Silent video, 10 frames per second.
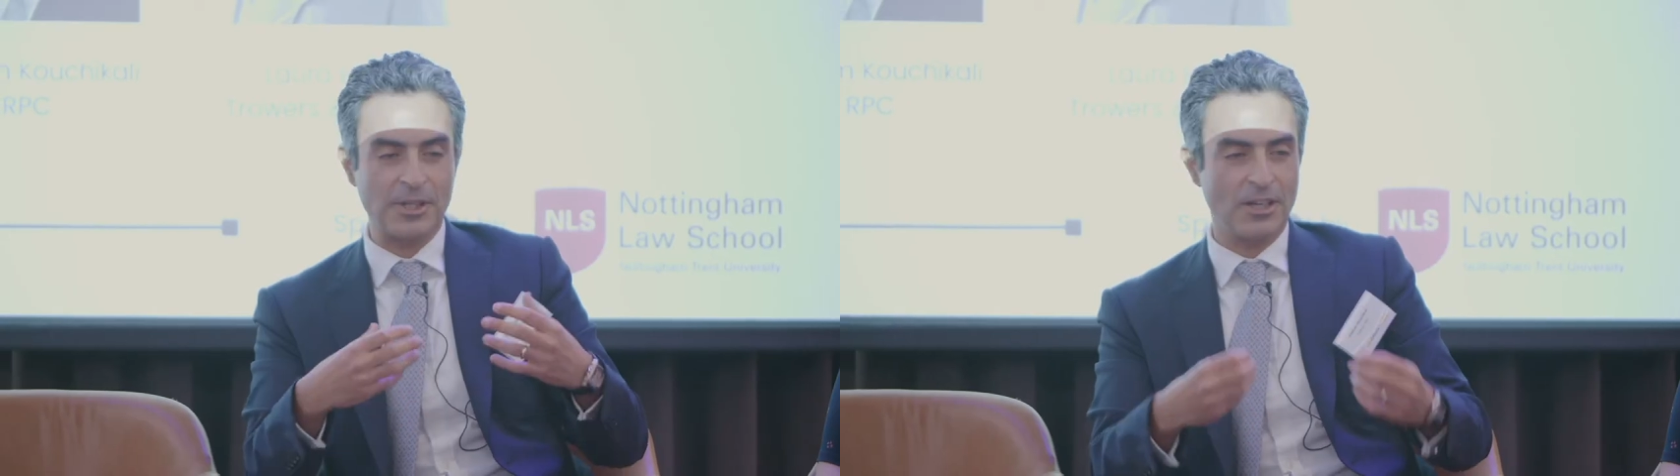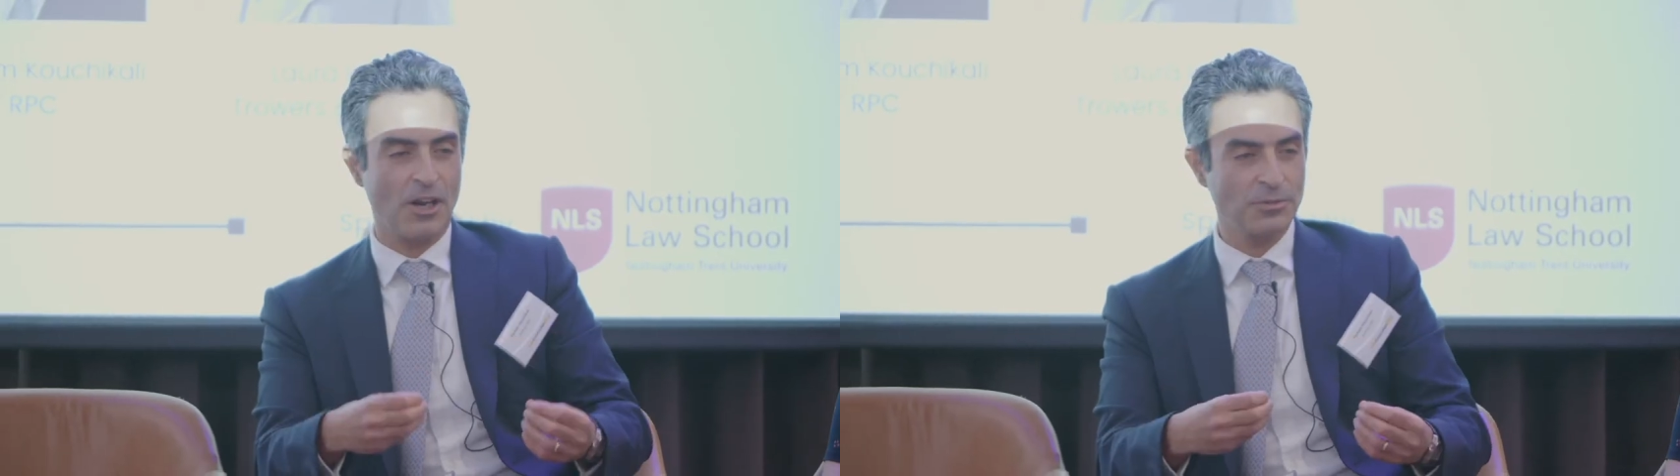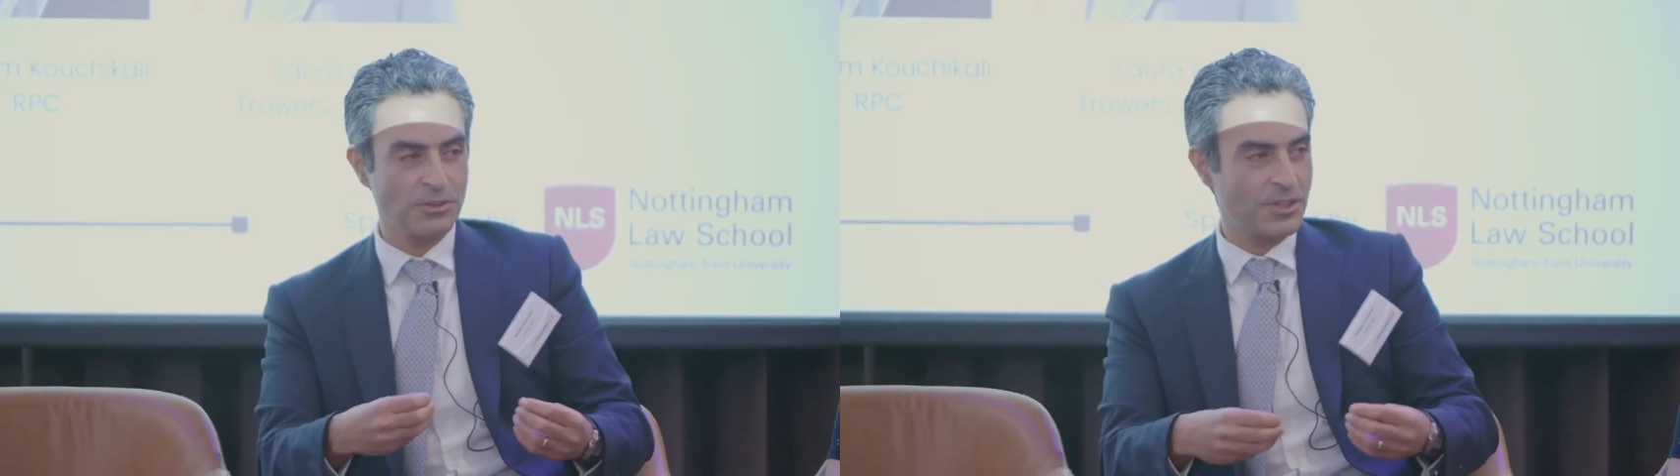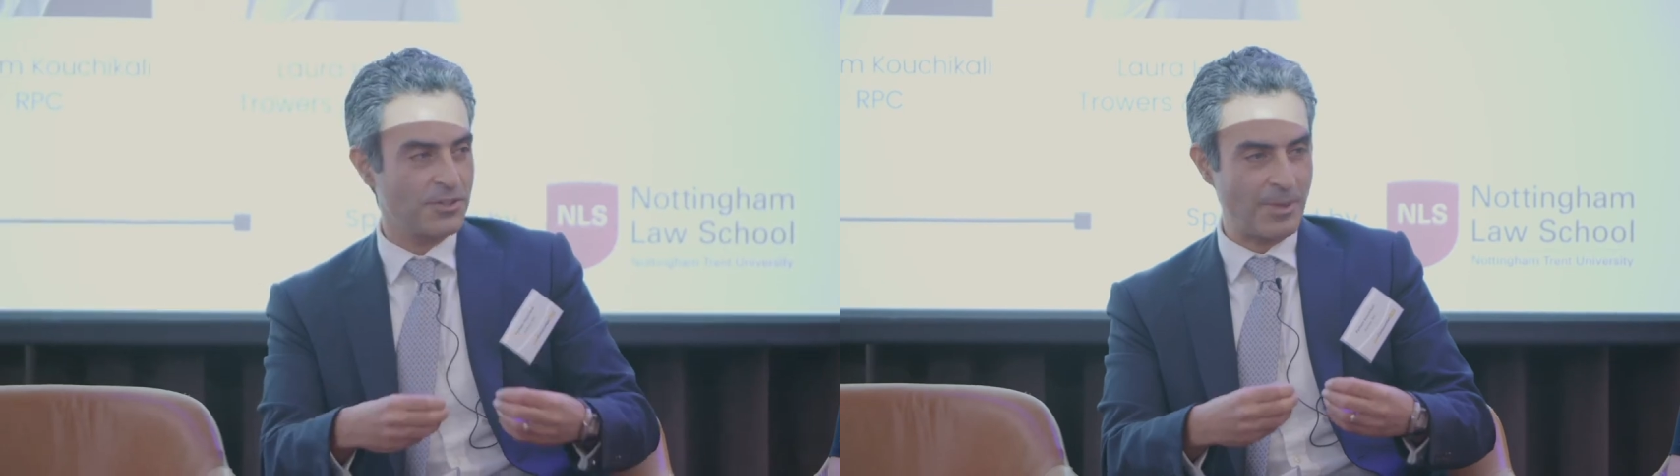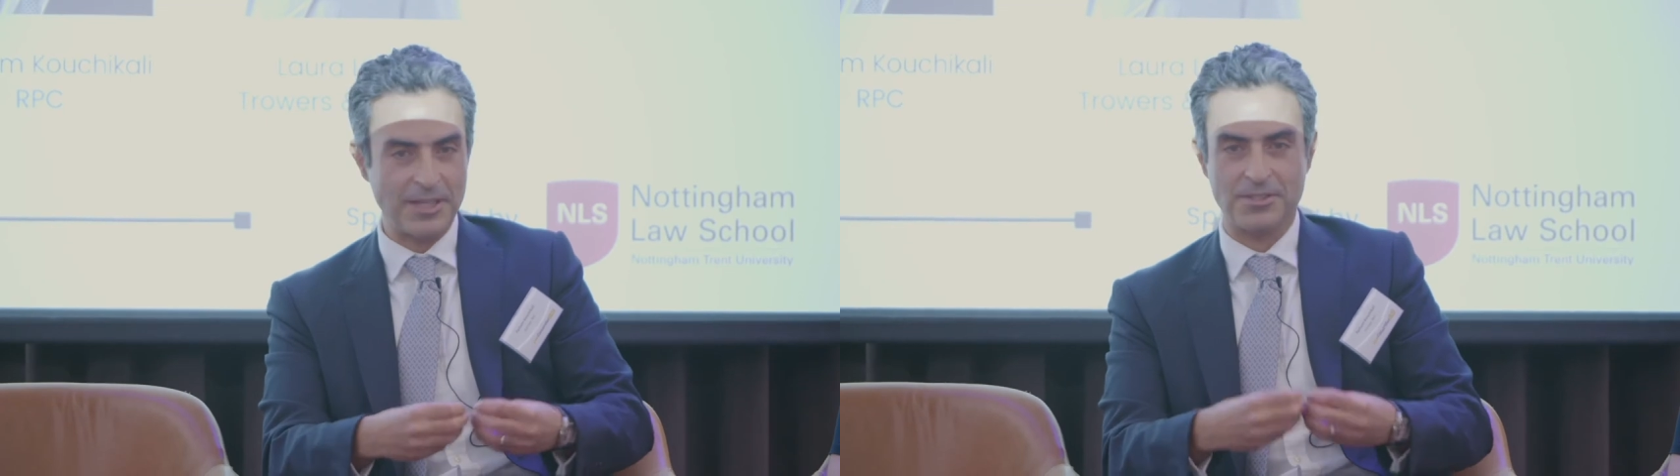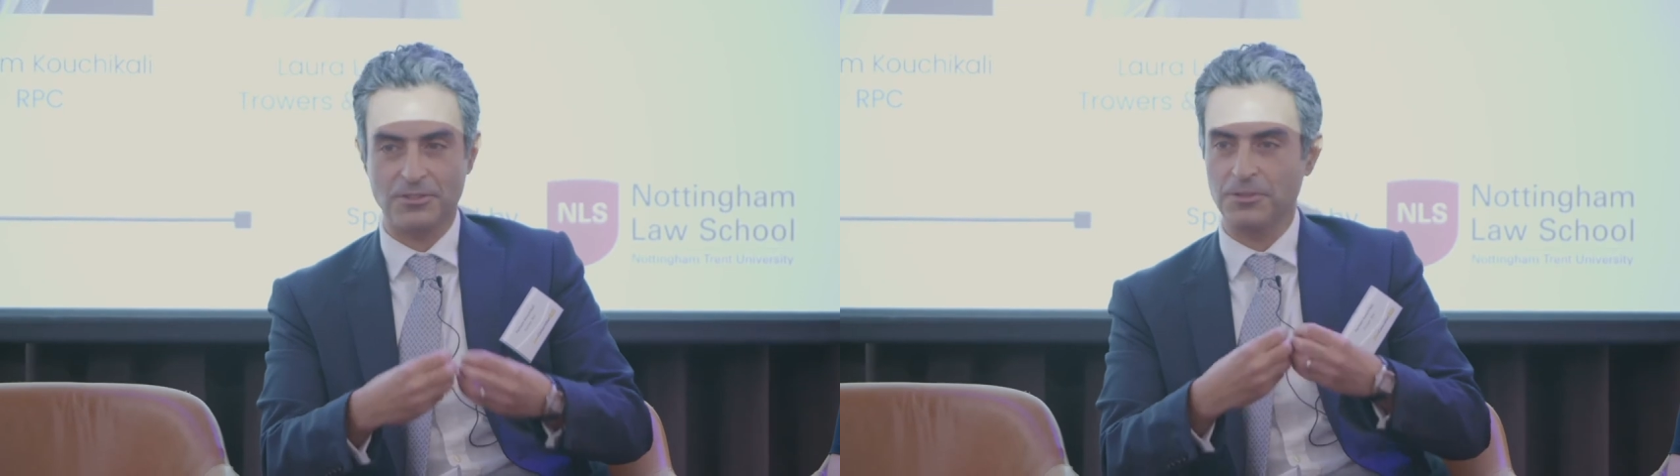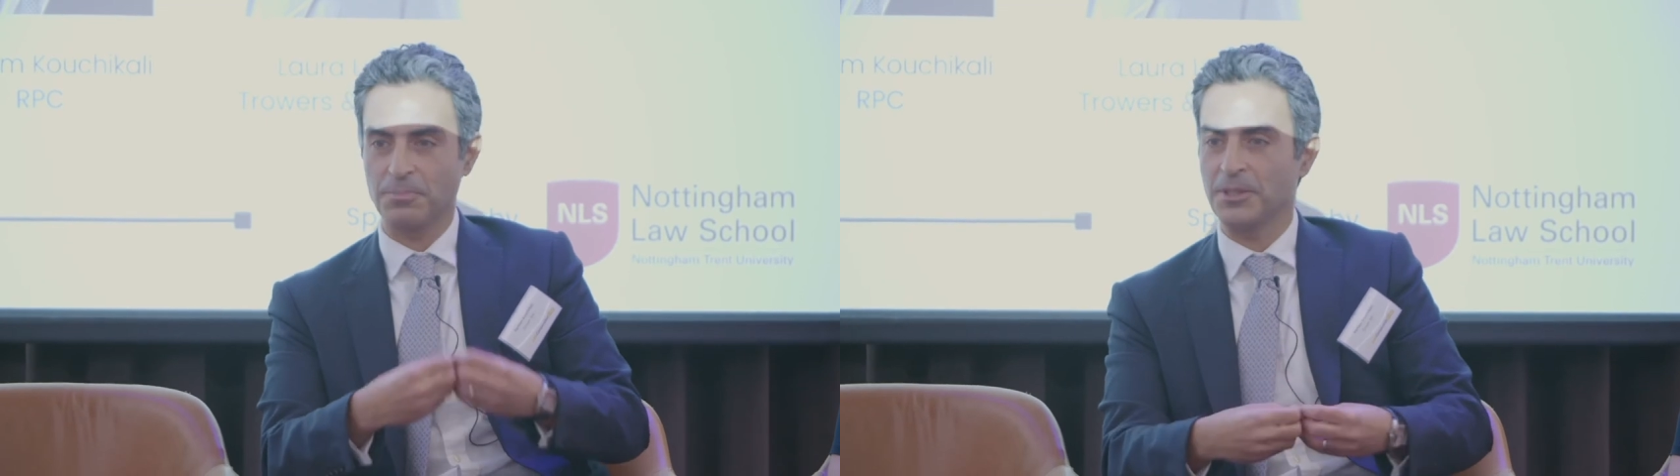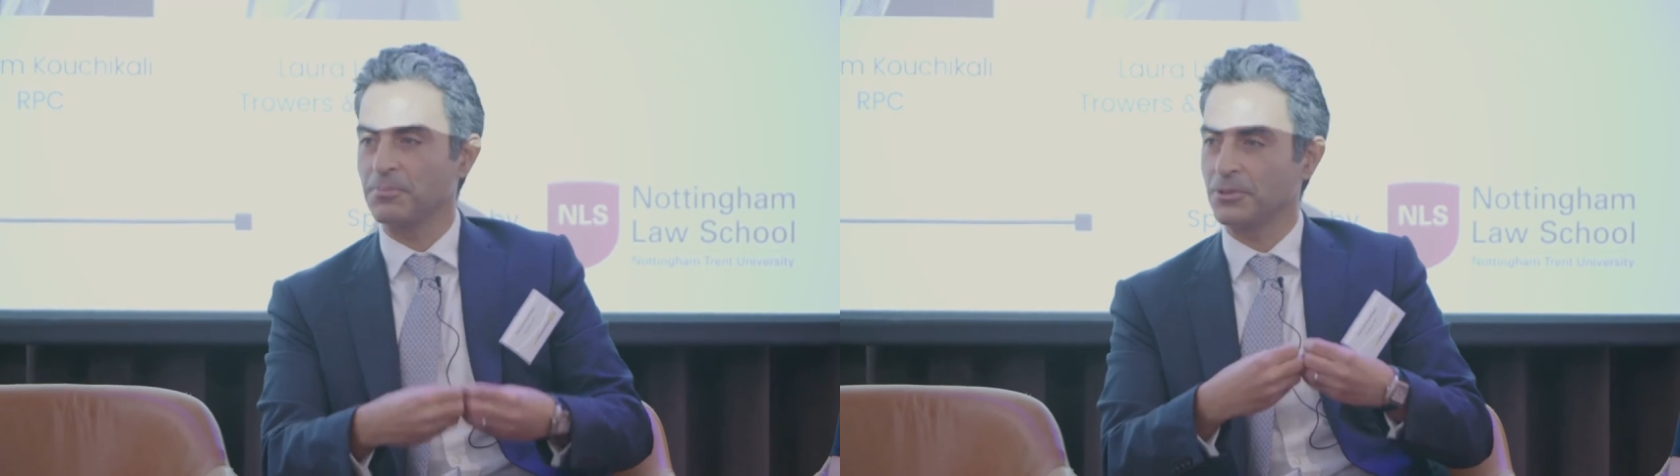But culture is based on
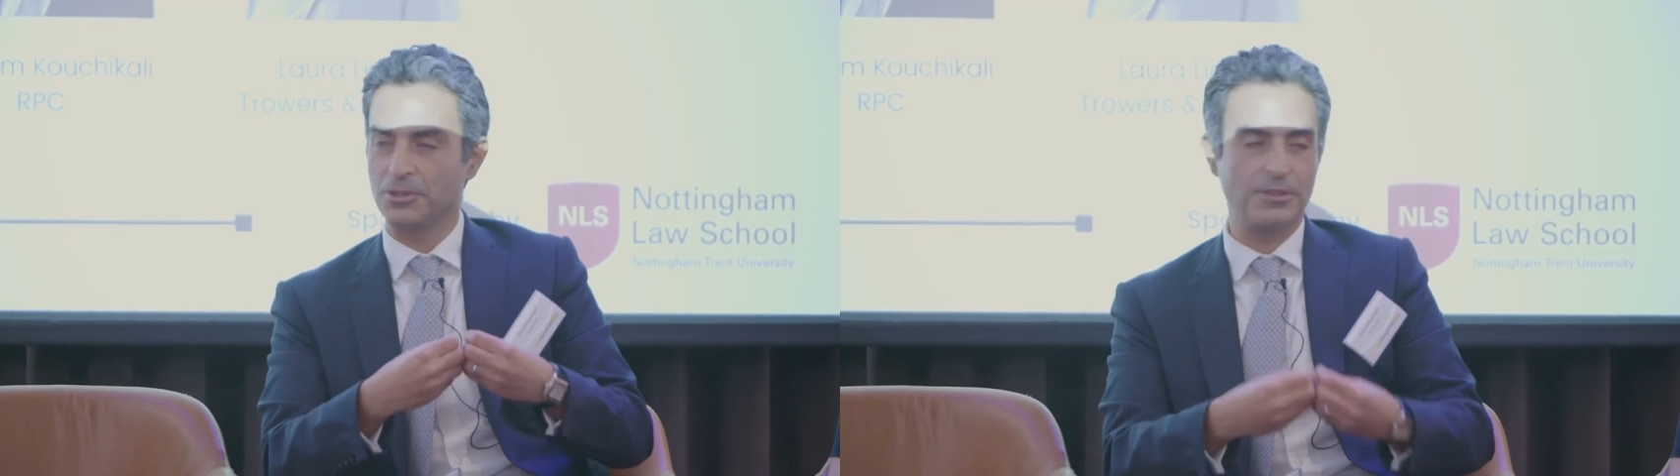the people